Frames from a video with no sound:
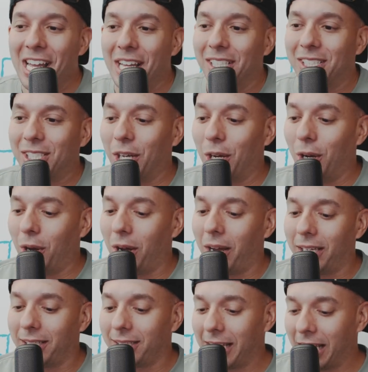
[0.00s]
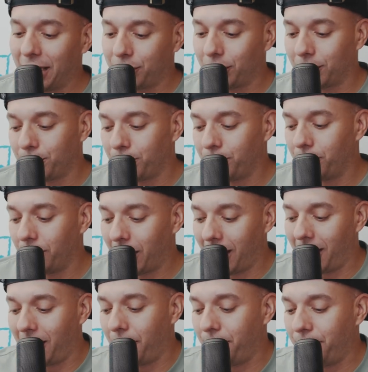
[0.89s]
So thanks for
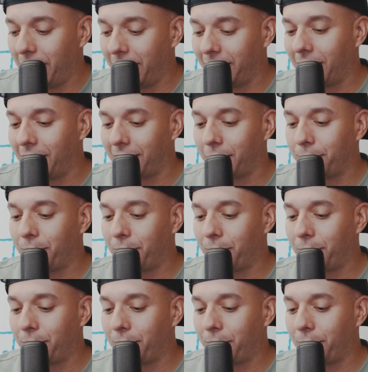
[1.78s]
being on